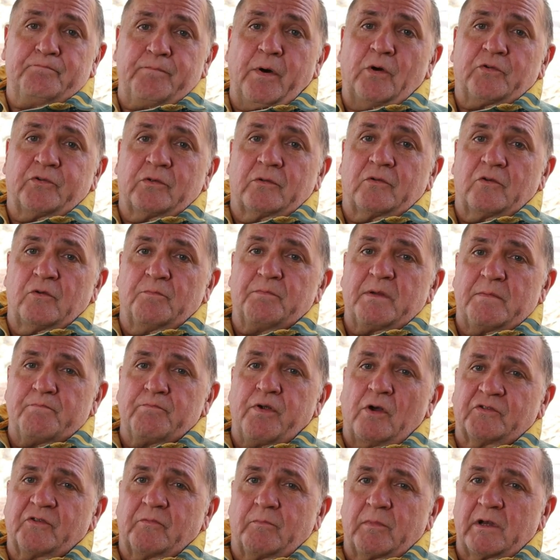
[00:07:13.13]
bottle could be
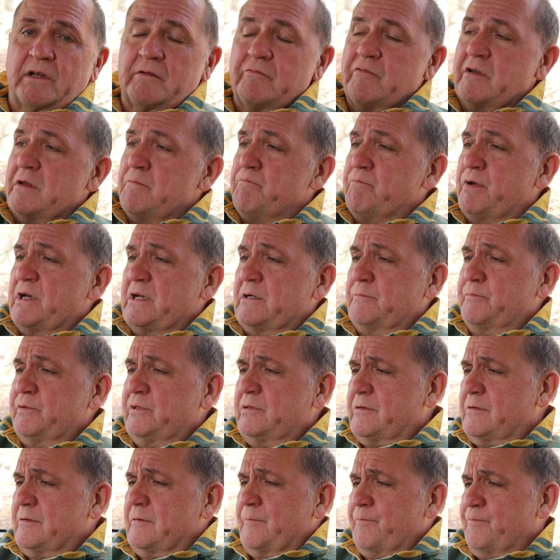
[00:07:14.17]
possibly
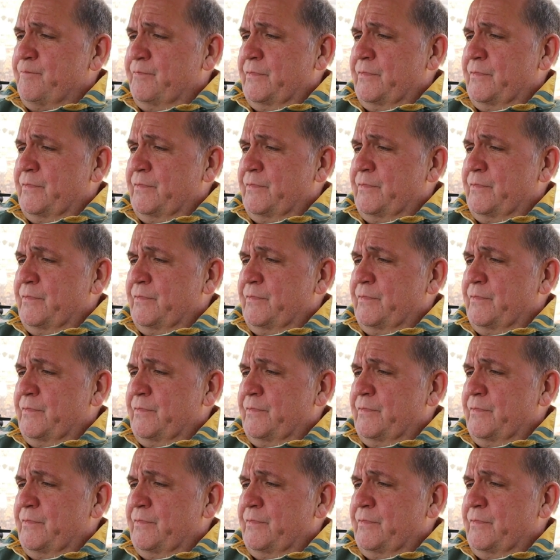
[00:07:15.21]
repurposed.